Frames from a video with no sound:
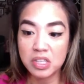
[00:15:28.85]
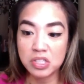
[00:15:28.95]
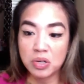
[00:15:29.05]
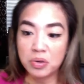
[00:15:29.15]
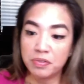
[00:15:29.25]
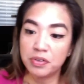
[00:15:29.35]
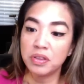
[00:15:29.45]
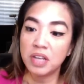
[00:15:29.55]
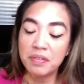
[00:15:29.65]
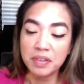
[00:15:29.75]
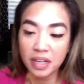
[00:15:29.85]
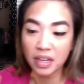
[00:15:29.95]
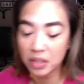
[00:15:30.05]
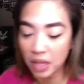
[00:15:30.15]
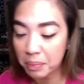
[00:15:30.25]
So if you're loving
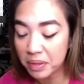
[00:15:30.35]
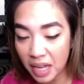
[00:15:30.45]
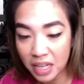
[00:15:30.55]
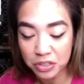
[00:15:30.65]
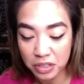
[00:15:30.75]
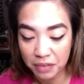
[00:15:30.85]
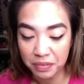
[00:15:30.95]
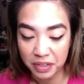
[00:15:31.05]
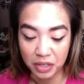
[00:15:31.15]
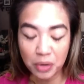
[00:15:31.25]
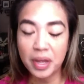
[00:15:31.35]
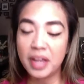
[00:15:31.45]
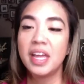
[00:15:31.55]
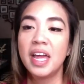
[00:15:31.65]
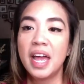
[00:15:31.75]
it, I'm glad you're loving it. Okay.